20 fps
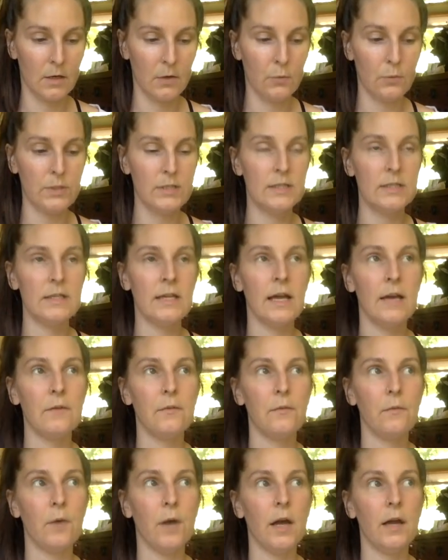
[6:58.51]
We didn't
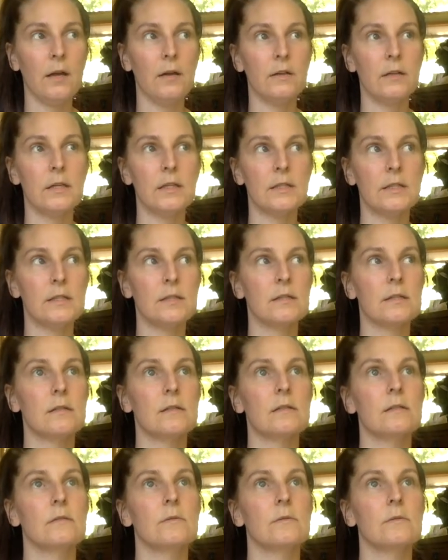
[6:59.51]
have wireless.